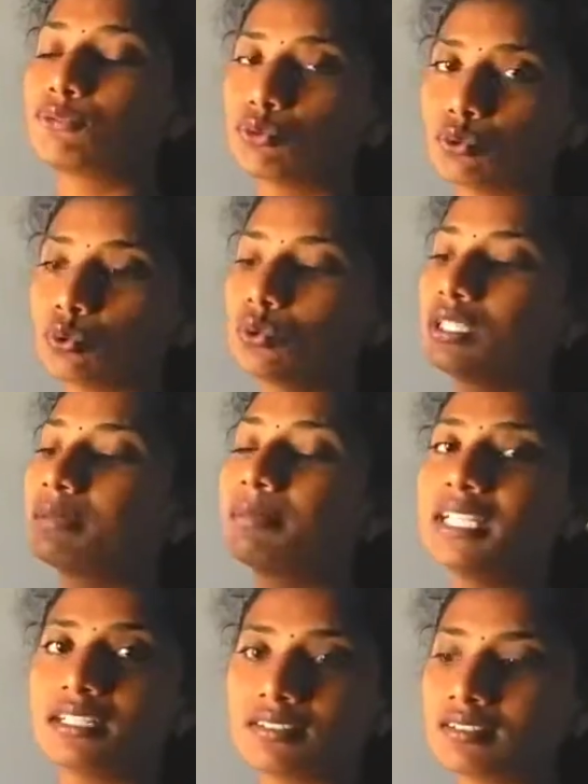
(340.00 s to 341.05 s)
food,
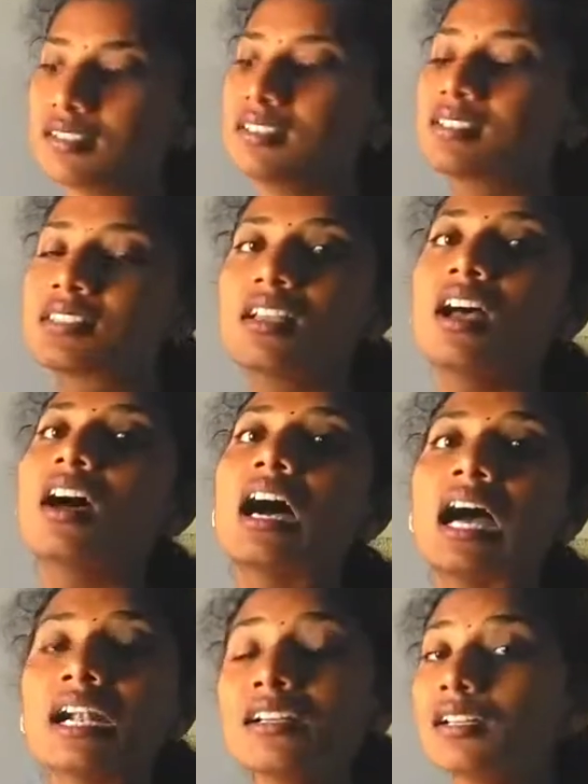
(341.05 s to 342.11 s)
minerals
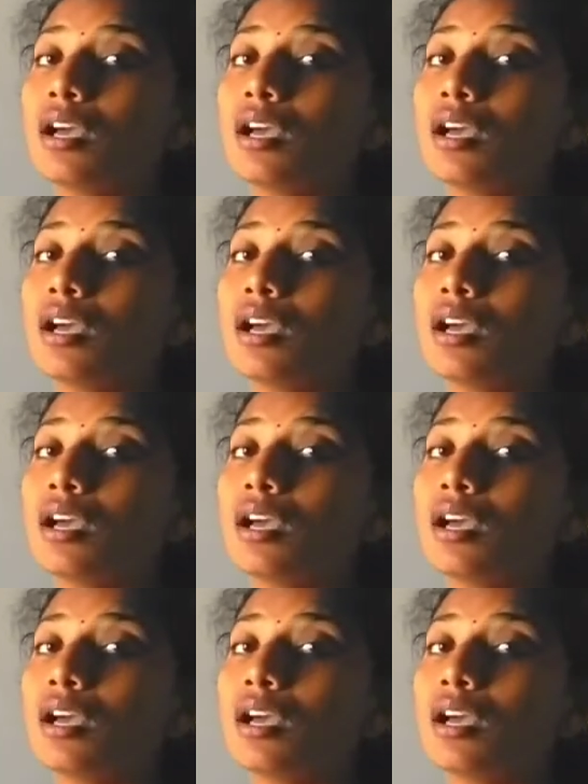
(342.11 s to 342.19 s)
and